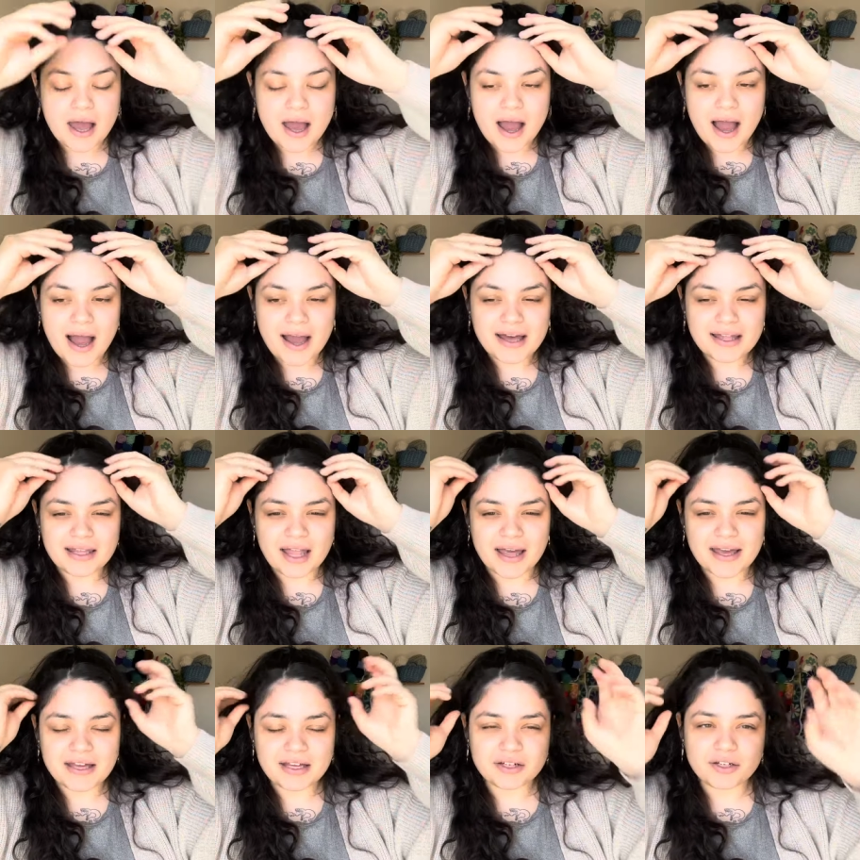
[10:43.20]
I
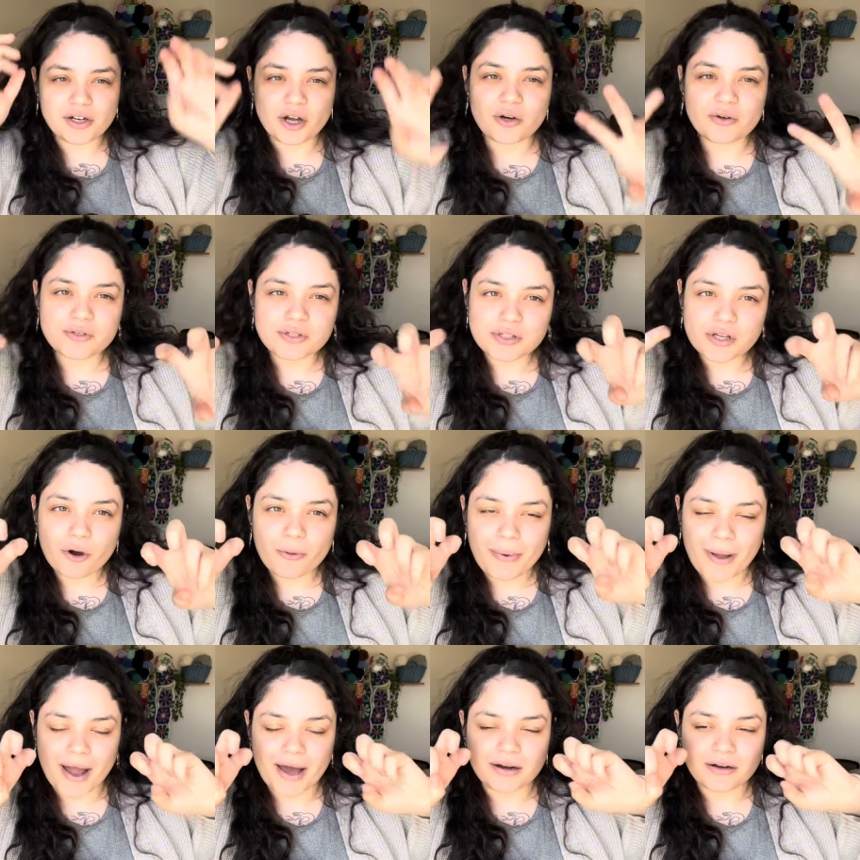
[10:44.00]
like no sew
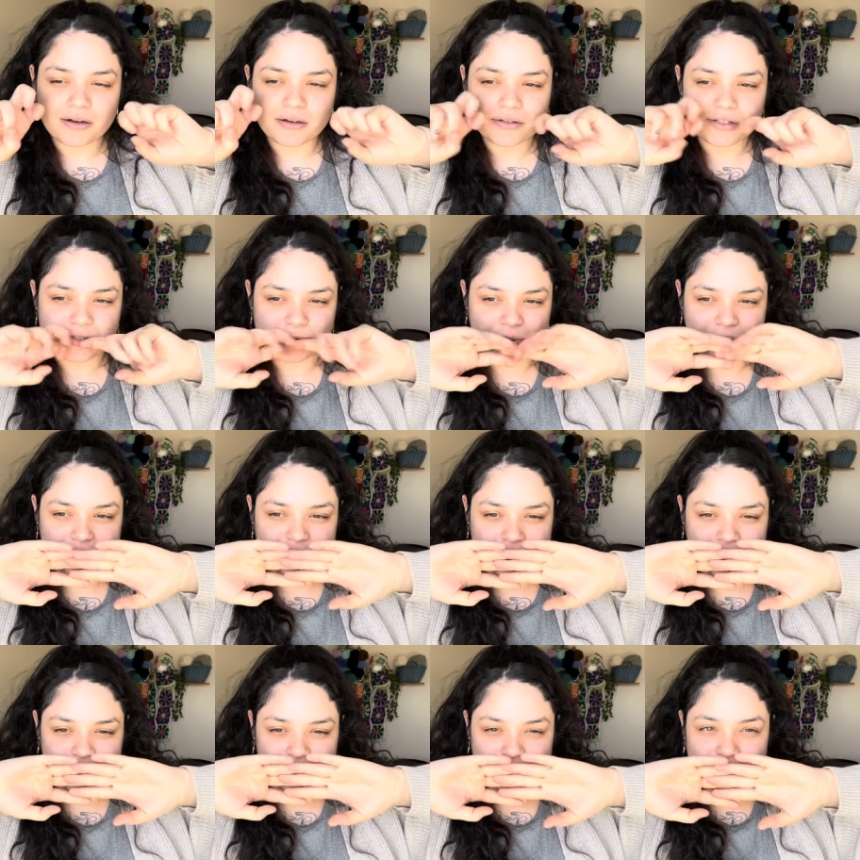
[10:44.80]
patterns, but
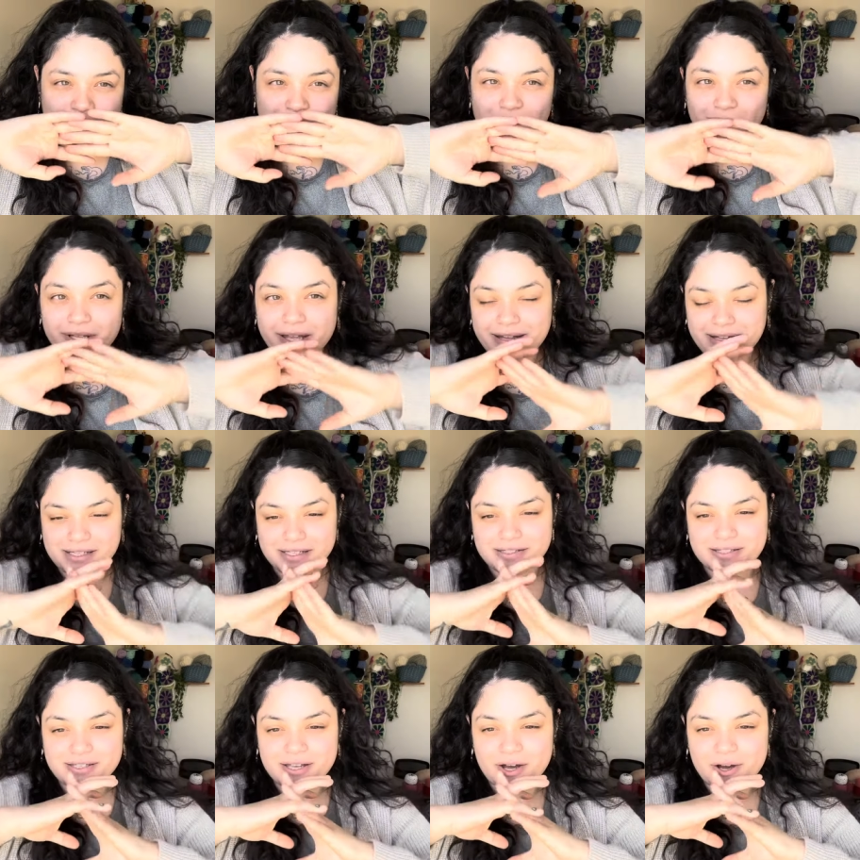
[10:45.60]
then I also like
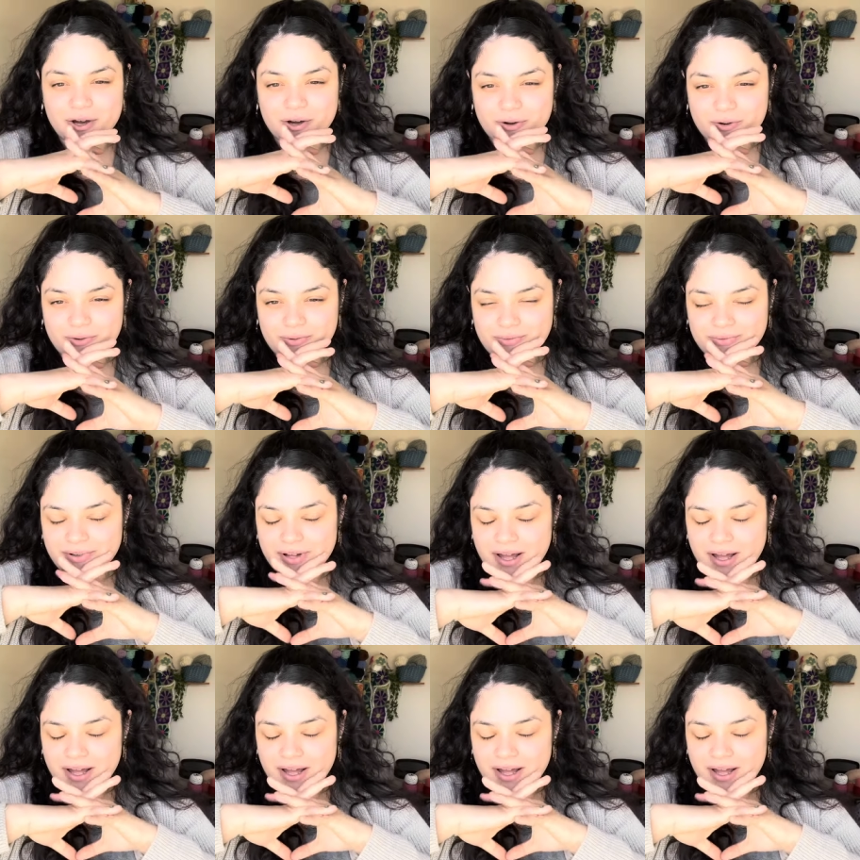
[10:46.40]
to sew.